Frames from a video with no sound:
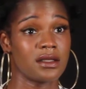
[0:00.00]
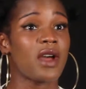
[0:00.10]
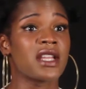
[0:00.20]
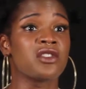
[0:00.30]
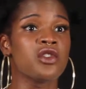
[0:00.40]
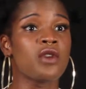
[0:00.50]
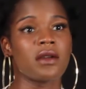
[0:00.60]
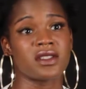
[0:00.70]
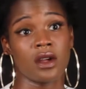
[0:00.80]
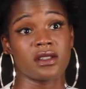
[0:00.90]
I knew I
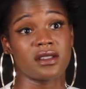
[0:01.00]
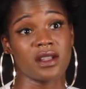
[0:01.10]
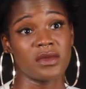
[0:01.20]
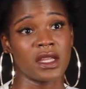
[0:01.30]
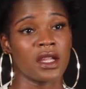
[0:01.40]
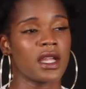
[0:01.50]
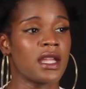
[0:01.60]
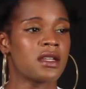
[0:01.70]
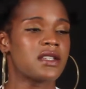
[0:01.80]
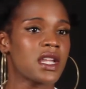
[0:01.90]
was onto something,
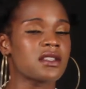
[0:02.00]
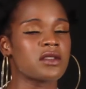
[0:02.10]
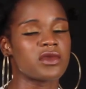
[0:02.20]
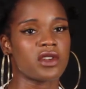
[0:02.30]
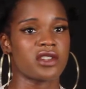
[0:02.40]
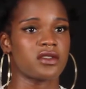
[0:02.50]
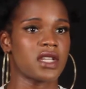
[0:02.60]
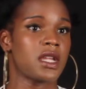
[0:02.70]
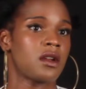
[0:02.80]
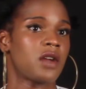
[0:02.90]
and dancing was also
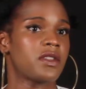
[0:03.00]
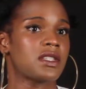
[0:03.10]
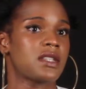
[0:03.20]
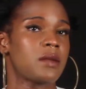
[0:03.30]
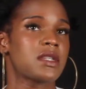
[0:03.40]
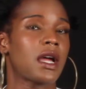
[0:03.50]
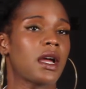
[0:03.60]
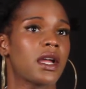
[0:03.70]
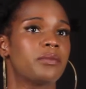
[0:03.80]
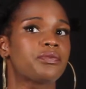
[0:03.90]
taking off at the same
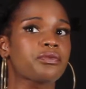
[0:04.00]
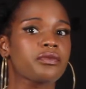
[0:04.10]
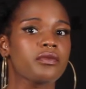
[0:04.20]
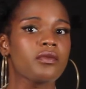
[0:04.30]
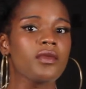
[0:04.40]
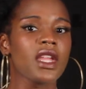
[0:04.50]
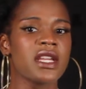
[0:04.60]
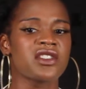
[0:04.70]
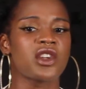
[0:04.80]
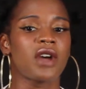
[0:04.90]
time.
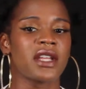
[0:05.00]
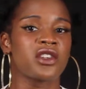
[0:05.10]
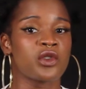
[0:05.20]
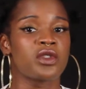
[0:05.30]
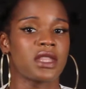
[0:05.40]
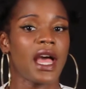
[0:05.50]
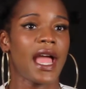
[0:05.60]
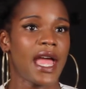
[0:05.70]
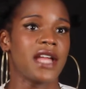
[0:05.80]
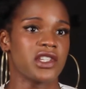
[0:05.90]
And so I knew that I
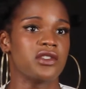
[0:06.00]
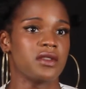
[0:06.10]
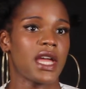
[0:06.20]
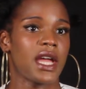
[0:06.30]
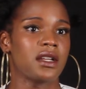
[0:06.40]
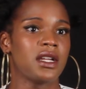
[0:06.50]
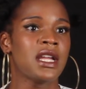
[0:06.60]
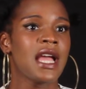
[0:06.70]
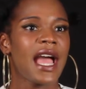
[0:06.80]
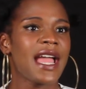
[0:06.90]
had to do that.
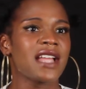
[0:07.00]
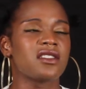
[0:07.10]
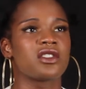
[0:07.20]
I had to.